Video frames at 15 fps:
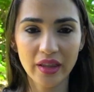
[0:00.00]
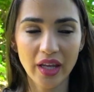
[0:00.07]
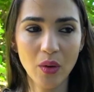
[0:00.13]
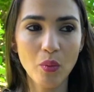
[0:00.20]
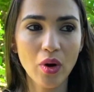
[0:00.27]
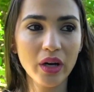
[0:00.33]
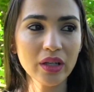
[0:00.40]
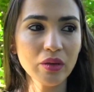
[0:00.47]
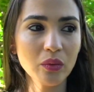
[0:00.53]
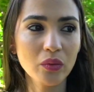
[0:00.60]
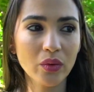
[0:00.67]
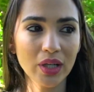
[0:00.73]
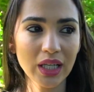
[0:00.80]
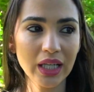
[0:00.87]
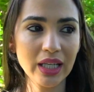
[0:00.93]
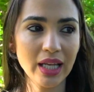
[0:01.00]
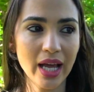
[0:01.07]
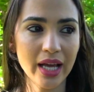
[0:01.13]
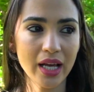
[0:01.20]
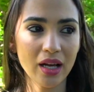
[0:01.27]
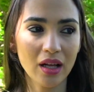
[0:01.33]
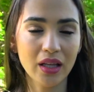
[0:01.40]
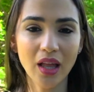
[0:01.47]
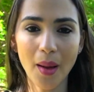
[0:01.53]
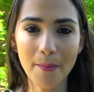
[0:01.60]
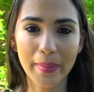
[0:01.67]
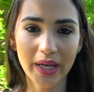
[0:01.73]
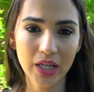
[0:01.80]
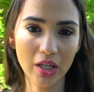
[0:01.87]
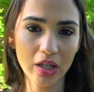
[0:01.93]
they weren't really like a lot
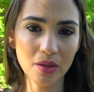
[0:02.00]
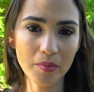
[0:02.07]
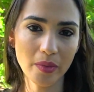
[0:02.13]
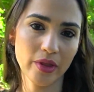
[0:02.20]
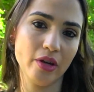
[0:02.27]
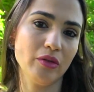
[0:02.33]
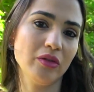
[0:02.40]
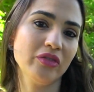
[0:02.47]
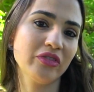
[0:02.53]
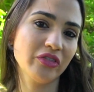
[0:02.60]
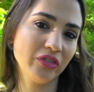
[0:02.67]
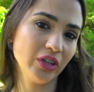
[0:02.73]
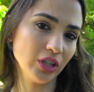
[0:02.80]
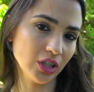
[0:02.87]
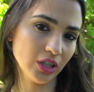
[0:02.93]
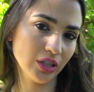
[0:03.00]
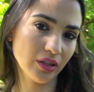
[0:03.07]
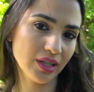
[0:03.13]
bigger, but they were fuller.